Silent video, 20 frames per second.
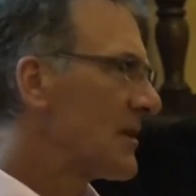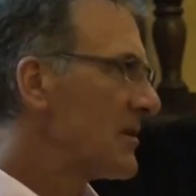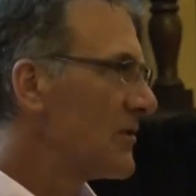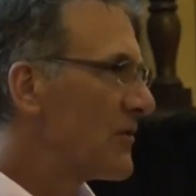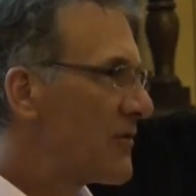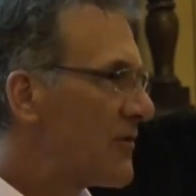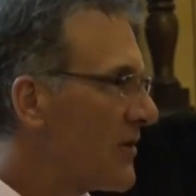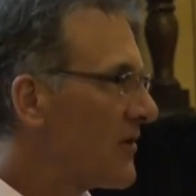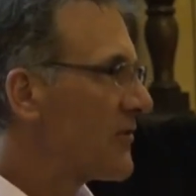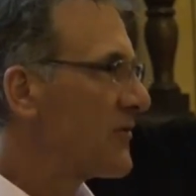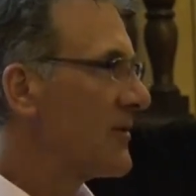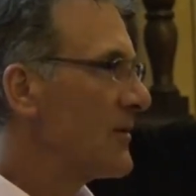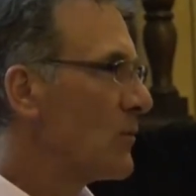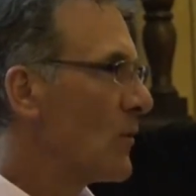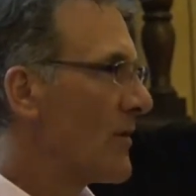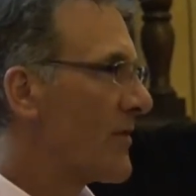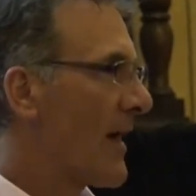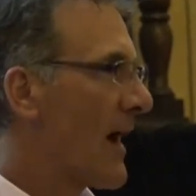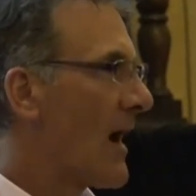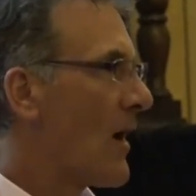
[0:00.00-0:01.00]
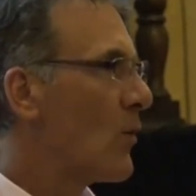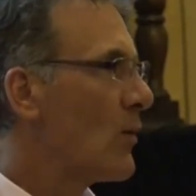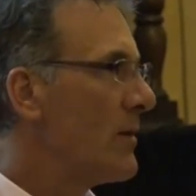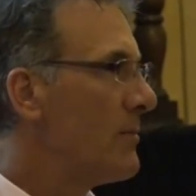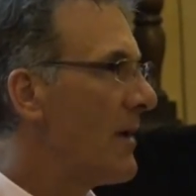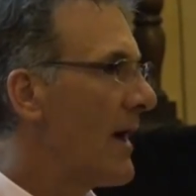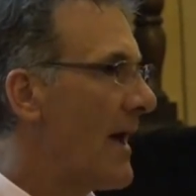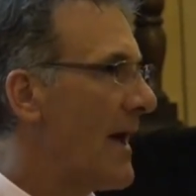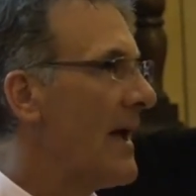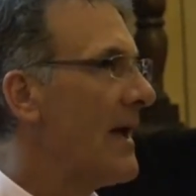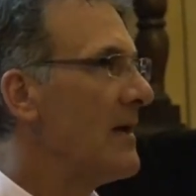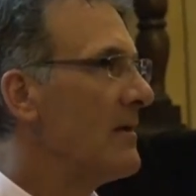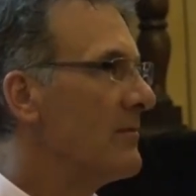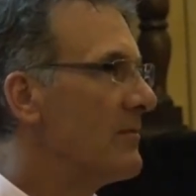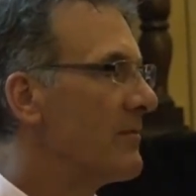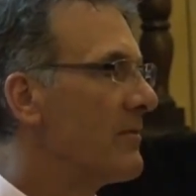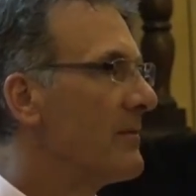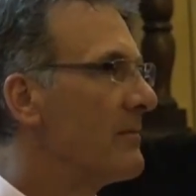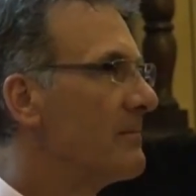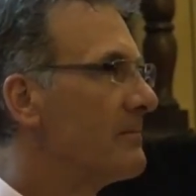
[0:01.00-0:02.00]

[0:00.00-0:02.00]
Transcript: consistent with how we behave.